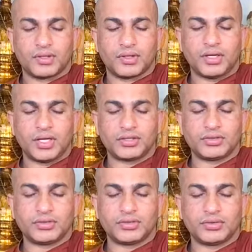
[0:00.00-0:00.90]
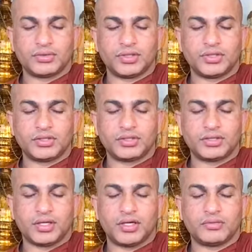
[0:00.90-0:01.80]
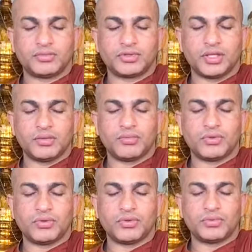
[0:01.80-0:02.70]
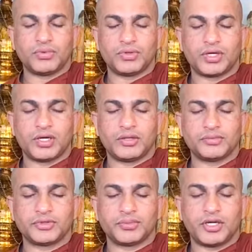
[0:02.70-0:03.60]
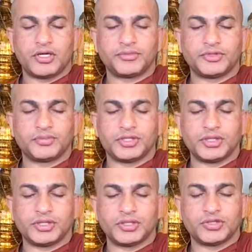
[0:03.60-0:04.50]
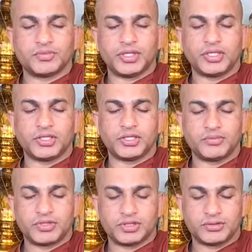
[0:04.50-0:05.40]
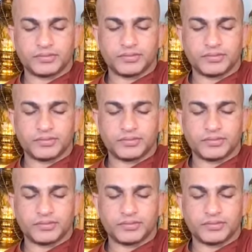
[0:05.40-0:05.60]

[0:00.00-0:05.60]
Relax your shoulders, arms, elbow, forearms, palms, fingers, fingertips.